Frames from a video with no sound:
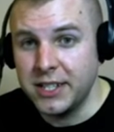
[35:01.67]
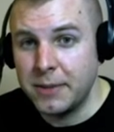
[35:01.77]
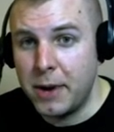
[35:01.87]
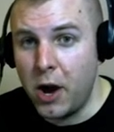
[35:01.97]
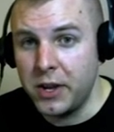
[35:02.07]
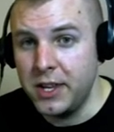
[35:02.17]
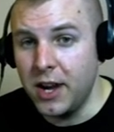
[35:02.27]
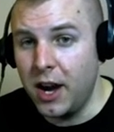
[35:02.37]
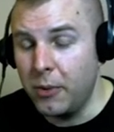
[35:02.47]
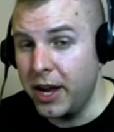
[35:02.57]
about
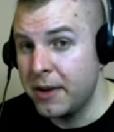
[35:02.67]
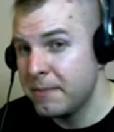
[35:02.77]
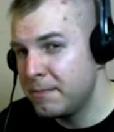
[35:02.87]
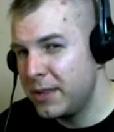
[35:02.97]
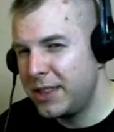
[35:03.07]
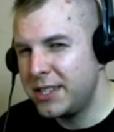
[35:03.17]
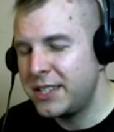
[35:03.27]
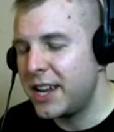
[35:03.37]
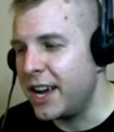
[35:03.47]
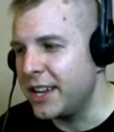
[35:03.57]
Yahweh. But this
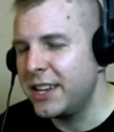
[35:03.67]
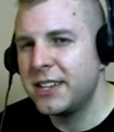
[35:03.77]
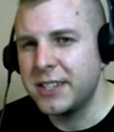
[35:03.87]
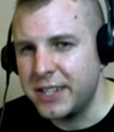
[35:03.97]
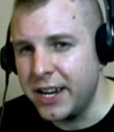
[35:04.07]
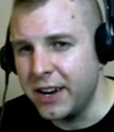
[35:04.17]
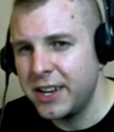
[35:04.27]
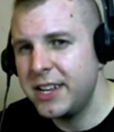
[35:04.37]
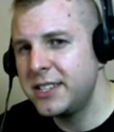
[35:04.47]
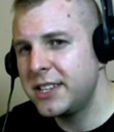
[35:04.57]
guy, he doesn't care.
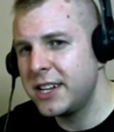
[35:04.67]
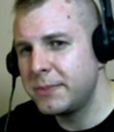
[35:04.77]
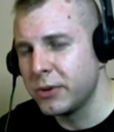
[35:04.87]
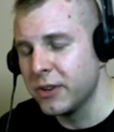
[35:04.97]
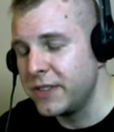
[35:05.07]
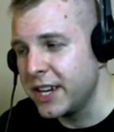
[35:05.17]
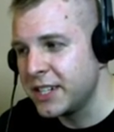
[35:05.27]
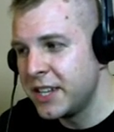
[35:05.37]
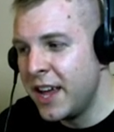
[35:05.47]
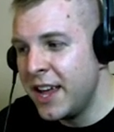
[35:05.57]
He's got his proof
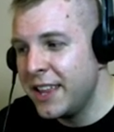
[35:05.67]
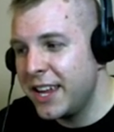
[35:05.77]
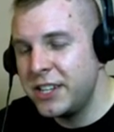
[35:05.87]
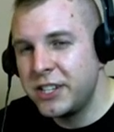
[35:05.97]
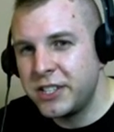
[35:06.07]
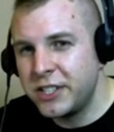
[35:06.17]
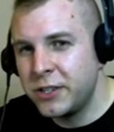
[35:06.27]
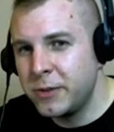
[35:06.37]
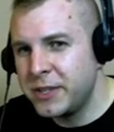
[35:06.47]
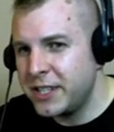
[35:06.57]
text that he just
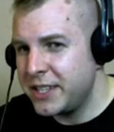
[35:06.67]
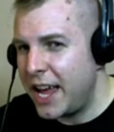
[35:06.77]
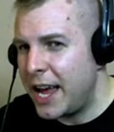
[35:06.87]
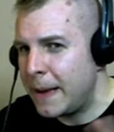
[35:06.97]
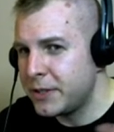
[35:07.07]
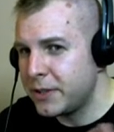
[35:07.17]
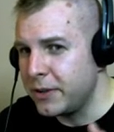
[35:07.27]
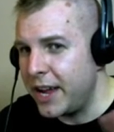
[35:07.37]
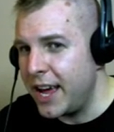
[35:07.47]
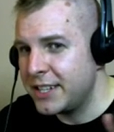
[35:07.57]
assumes his absolute
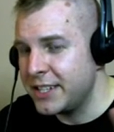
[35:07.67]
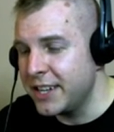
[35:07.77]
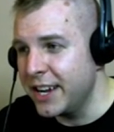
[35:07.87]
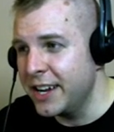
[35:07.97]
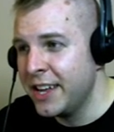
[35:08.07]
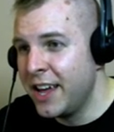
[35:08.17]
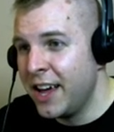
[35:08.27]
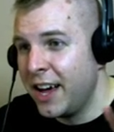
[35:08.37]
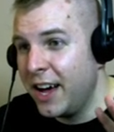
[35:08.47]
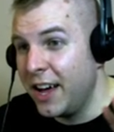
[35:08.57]
asinine
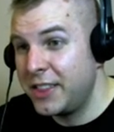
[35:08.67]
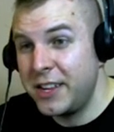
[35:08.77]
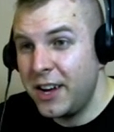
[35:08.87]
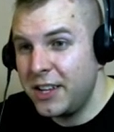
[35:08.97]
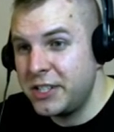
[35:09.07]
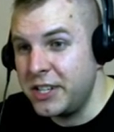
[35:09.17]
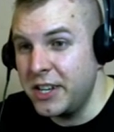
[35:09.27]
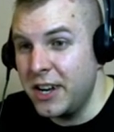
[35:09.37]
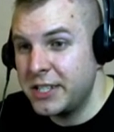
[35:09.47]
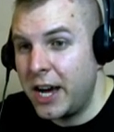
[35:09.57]
uh, theology
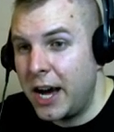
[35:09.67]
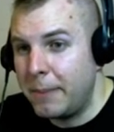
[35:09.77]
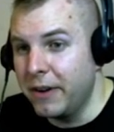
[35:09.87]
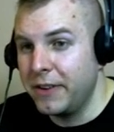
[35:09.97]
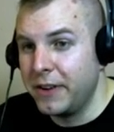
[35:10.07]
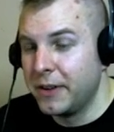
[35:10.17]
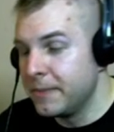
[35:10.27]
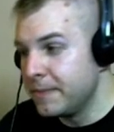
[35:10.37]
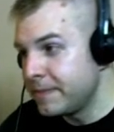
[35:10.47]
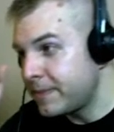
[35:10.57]
on top of.
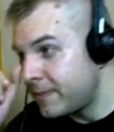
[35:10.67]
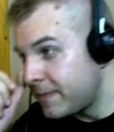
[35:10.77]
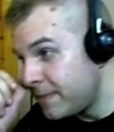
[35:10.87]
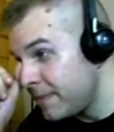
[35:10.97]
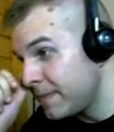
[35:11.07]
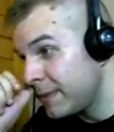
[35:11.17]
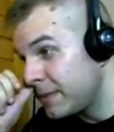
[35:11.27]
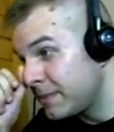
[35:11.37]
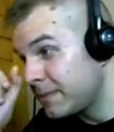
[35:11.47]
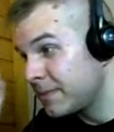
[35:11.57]
1933,
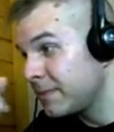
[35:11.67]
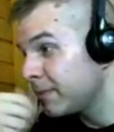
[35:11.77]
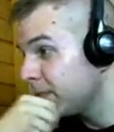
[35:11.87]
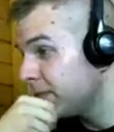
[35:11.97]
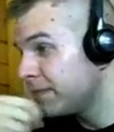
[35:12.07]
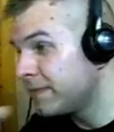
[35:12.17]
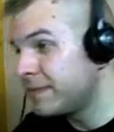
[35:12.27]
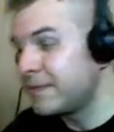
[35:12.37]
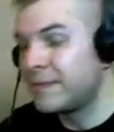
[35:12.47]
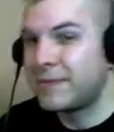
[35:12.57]
the lot is cast into